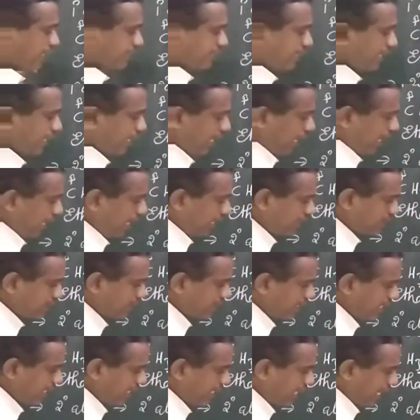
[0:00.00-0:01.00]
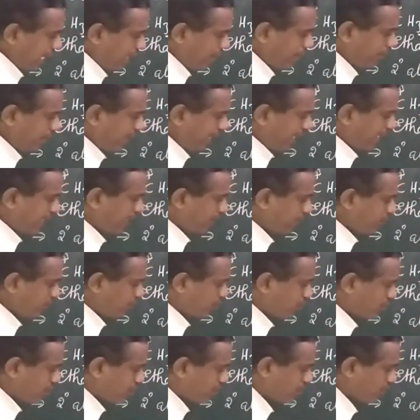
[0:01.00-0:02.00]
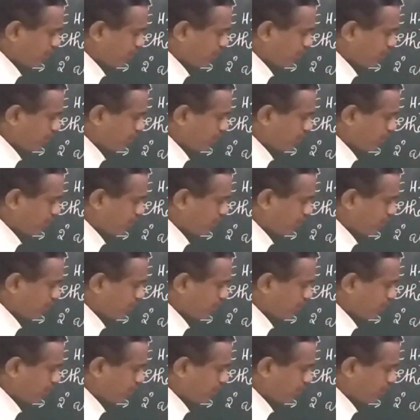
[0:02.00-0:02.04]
There are three carbon atoms,